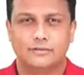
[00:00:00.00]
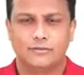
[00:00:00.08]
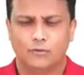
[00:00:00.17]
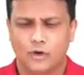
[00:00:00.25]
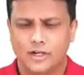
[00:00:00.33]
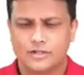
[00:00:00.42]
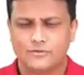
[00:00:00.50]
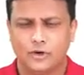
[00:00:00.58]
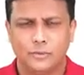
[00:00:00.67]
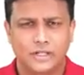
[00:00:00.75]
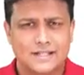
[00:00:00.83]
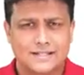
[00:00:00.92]
What is
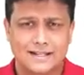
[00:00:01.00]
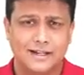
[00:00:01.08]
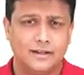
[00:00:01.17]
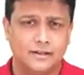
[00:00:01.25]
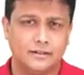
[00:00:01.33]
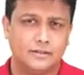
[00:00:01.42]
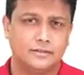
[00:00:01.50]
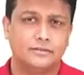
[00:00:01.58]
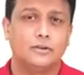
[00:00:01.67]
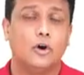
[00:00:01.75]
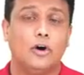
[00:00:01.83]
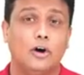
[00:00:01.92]
forming the center
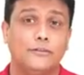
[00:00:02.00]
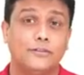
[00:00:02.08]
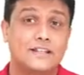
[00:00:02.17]
of